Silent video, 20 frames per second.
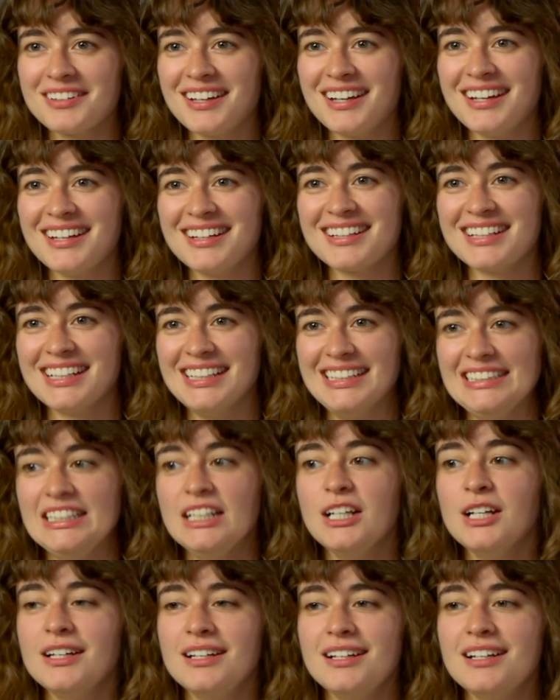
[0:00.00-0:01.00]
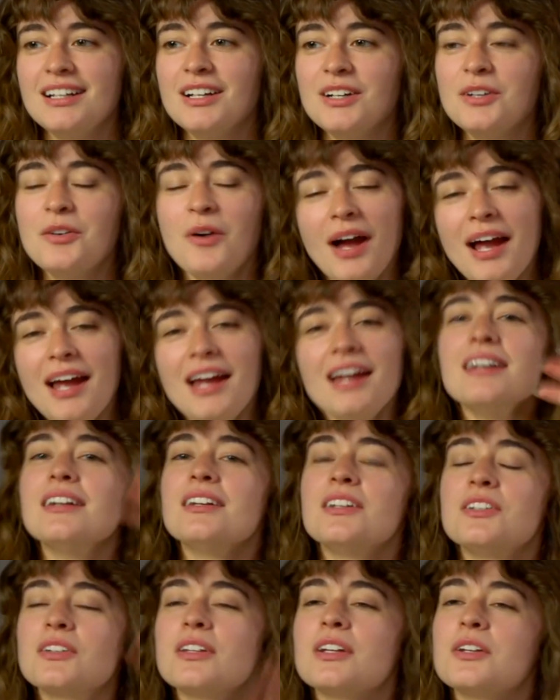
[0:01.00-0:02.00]
Like, wait.
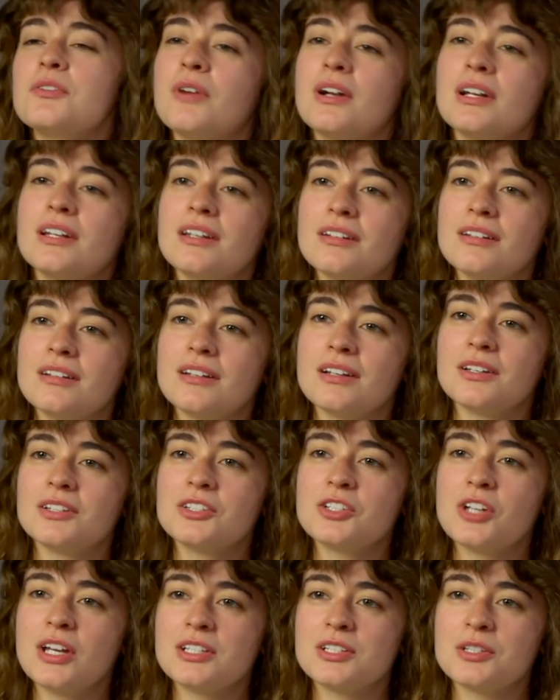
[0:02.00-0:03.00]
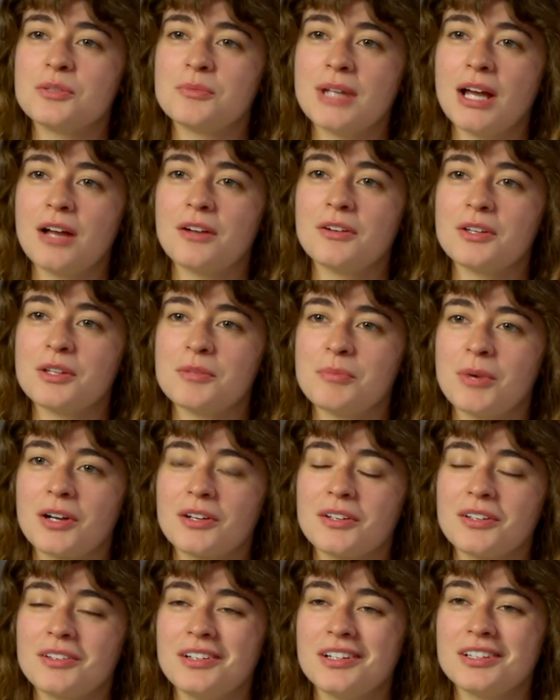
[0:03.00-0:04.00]
And you're like running, like chasing them down in the
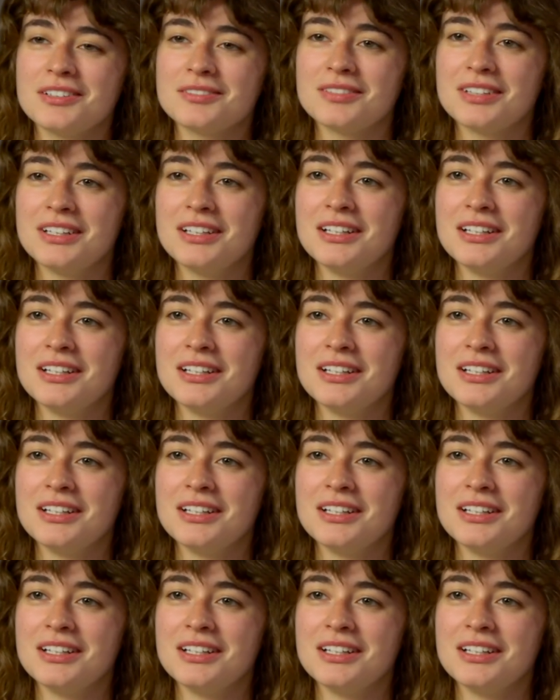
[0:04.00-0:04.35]
parking lot.